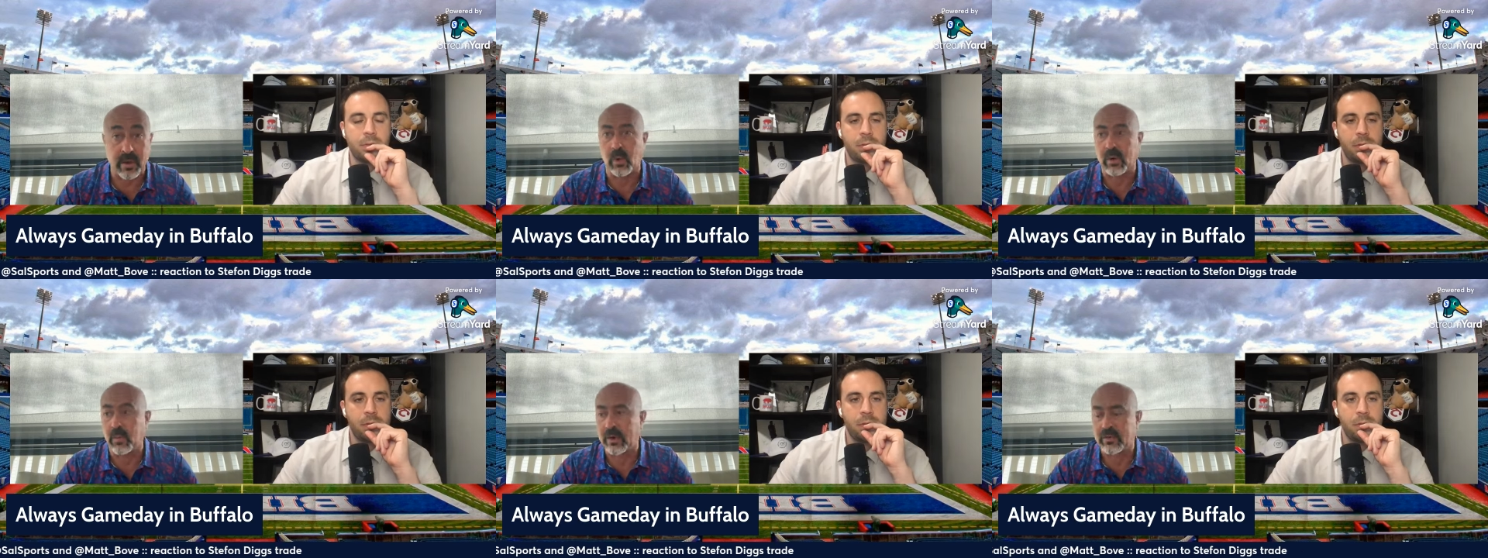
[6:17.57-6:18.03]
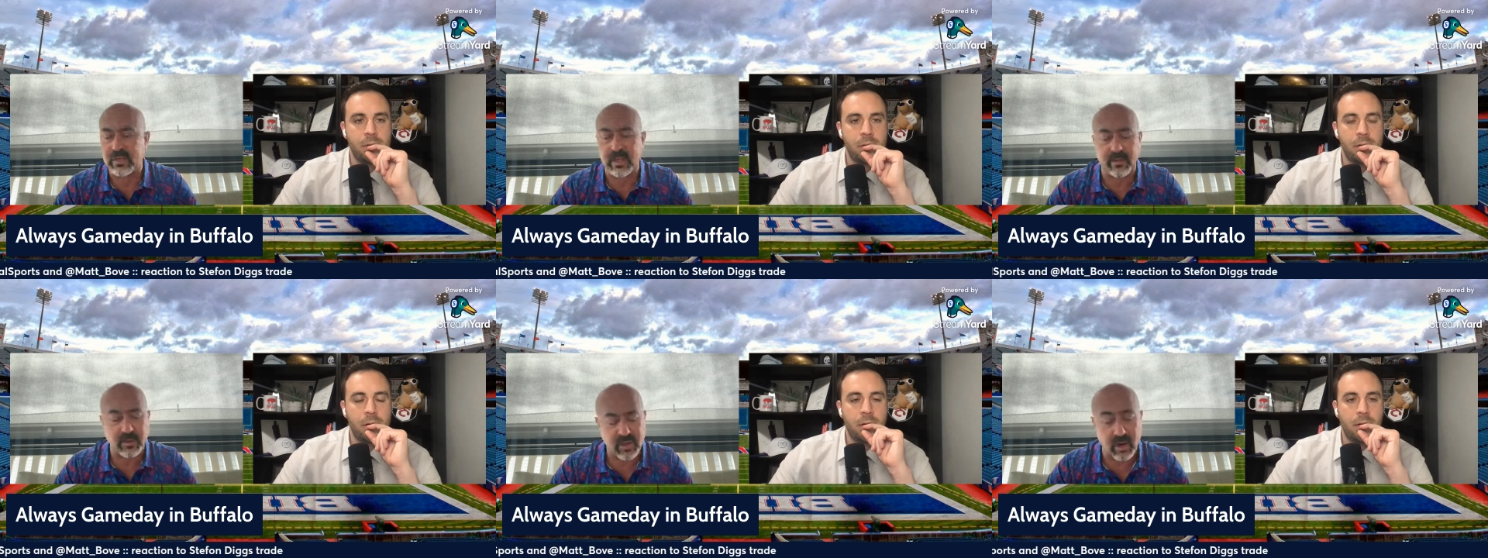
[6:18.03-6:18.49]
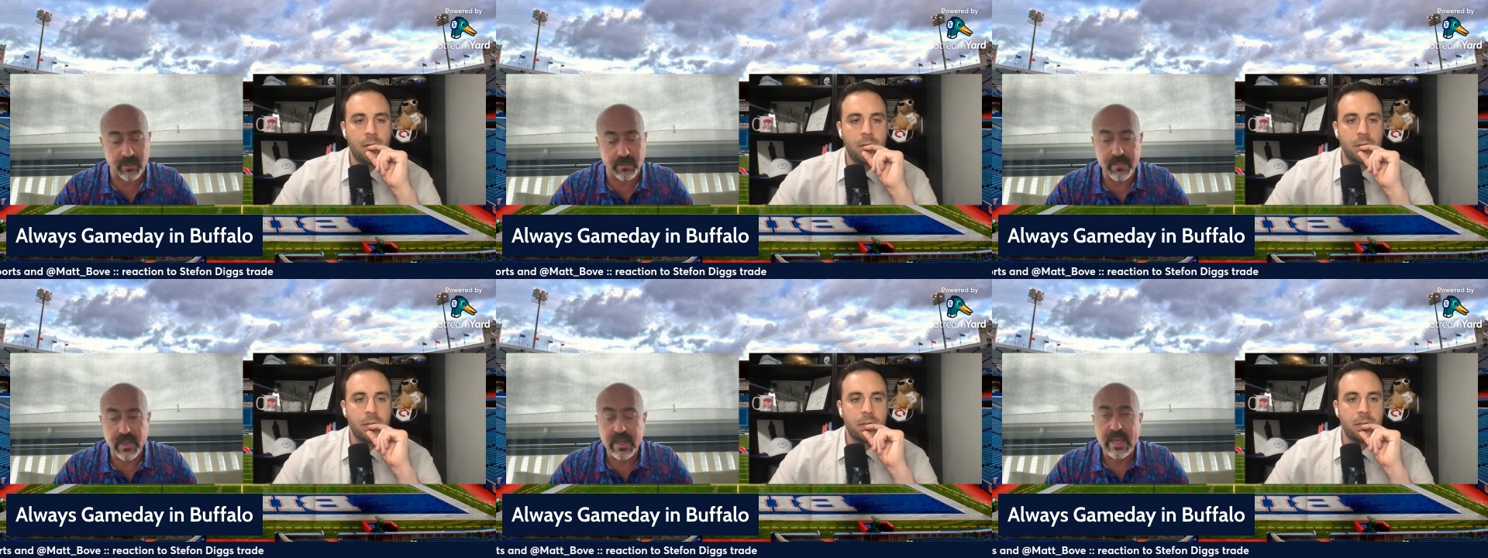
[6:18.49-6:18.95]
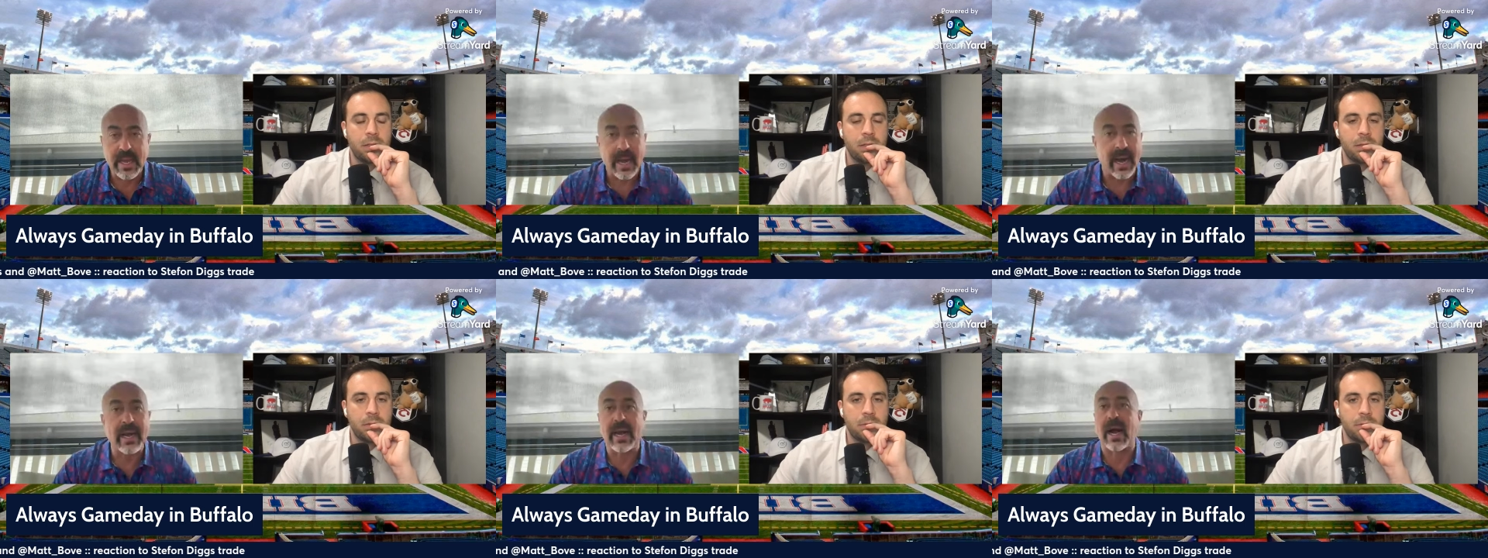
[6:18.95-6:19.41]
Speaker 1: one wide receiver. So
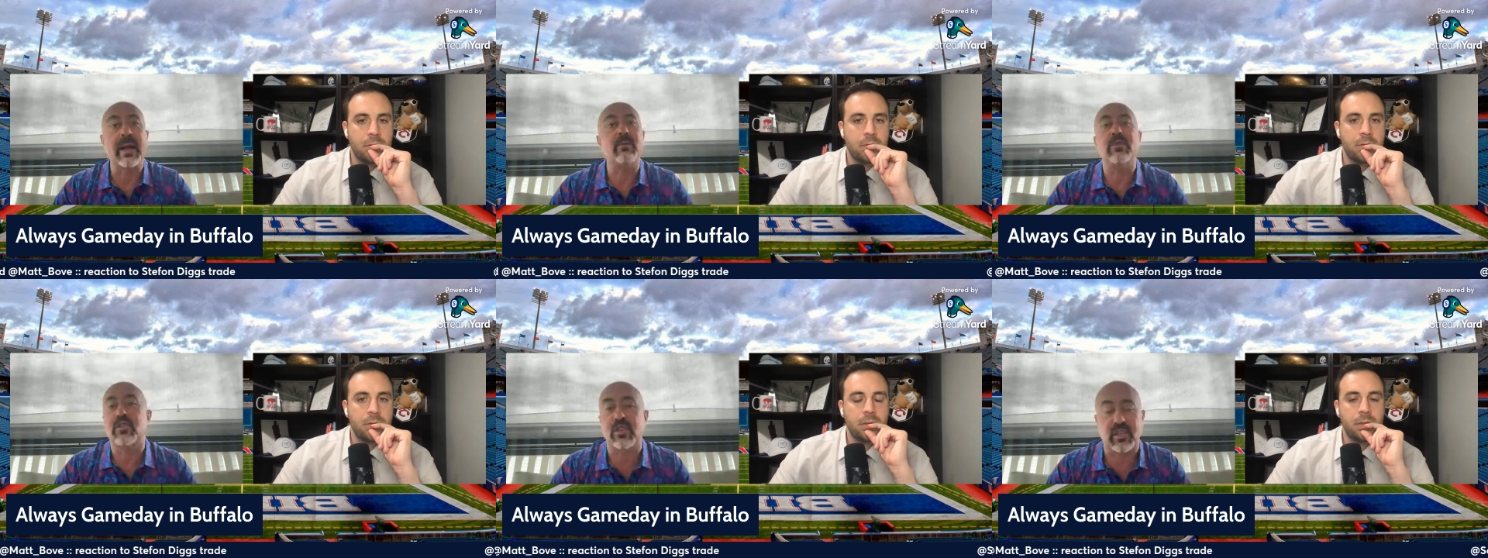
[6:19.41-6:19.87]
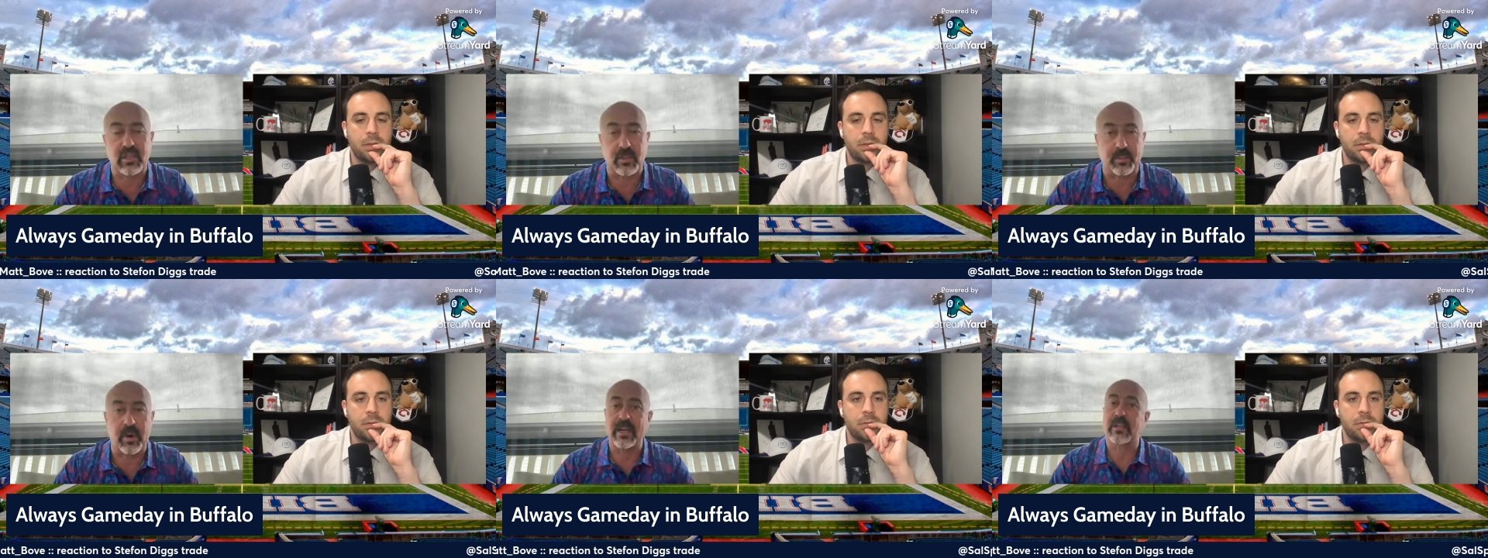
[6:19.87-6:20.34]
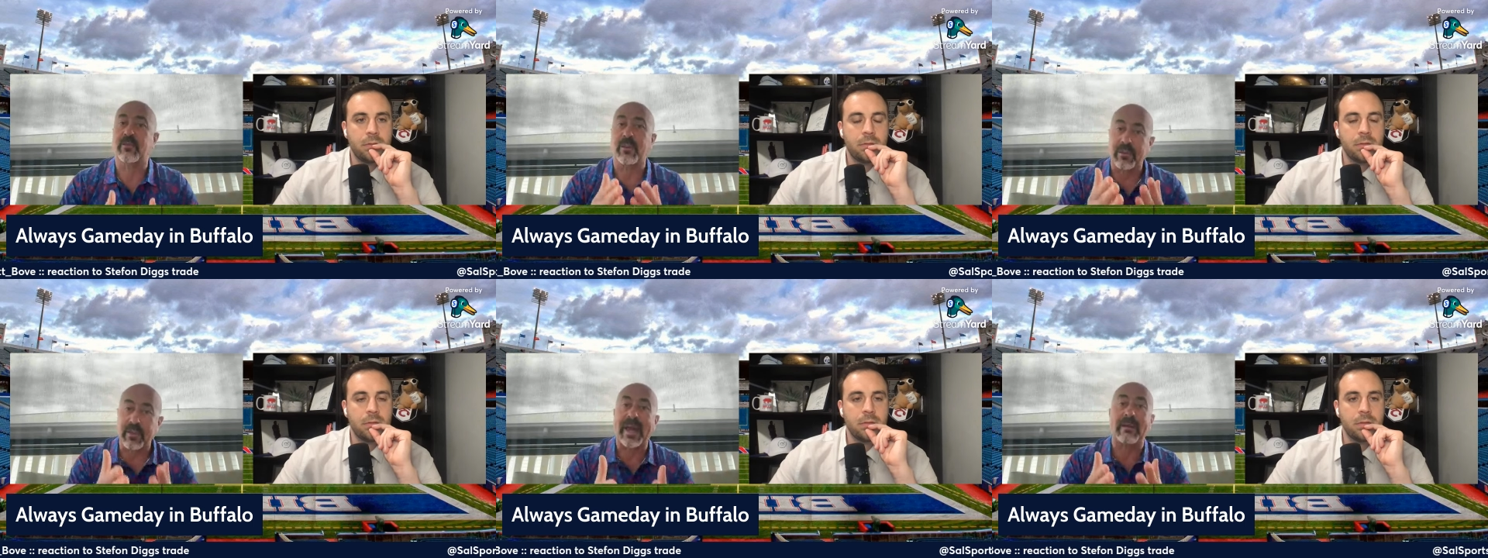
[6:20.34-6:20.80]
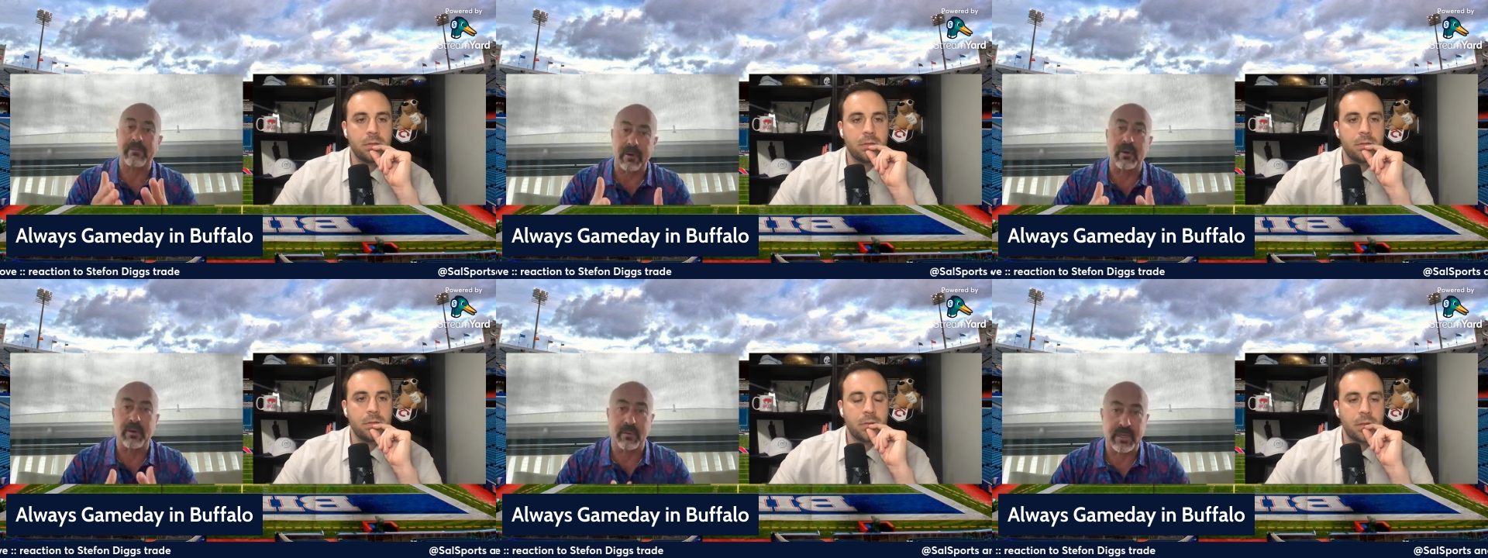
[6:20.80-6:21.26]
I, I was just a surprise for that
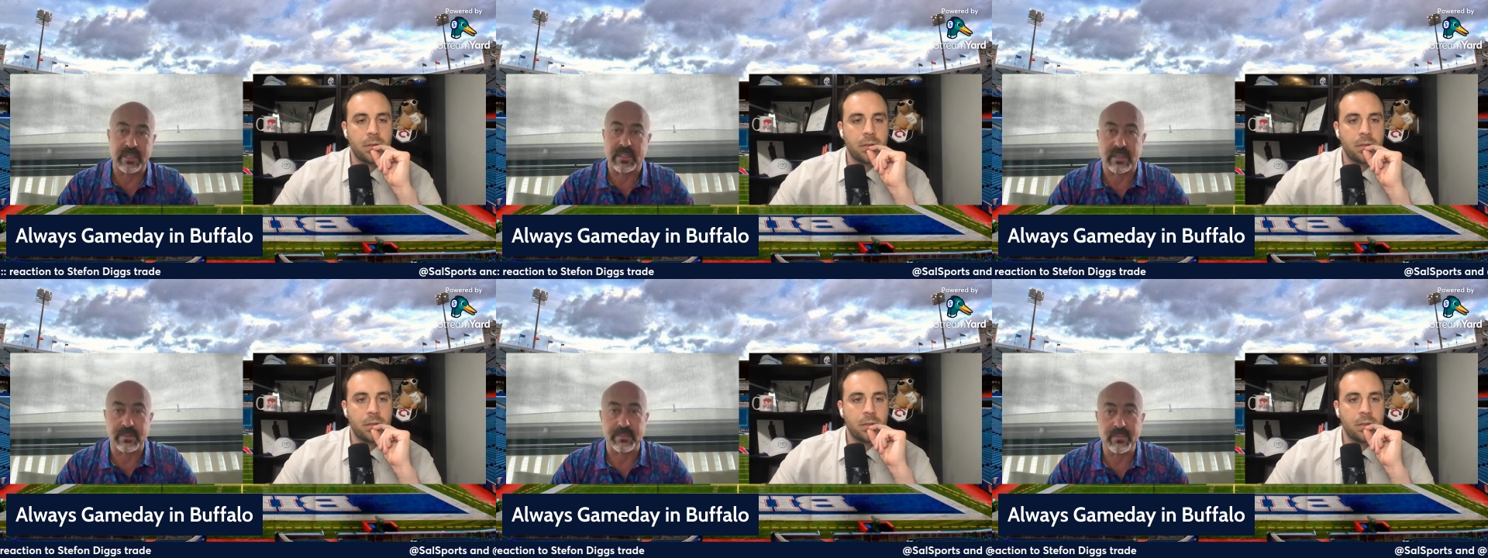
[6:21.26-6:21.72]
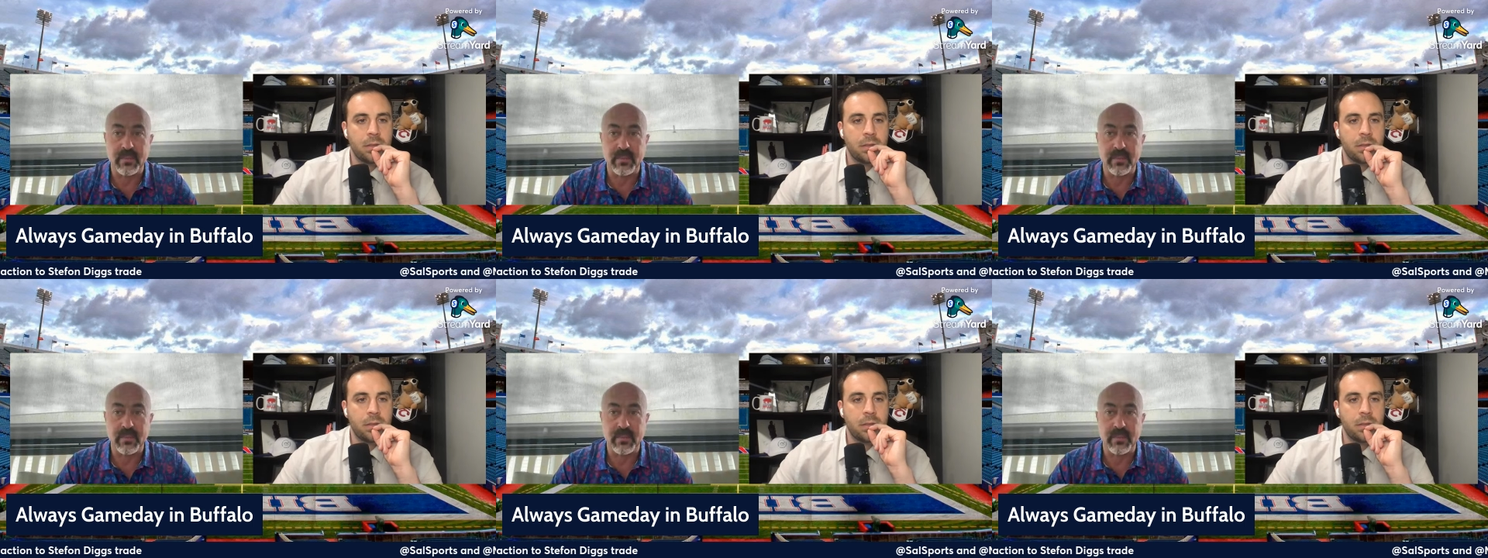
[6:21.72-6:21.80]
very reason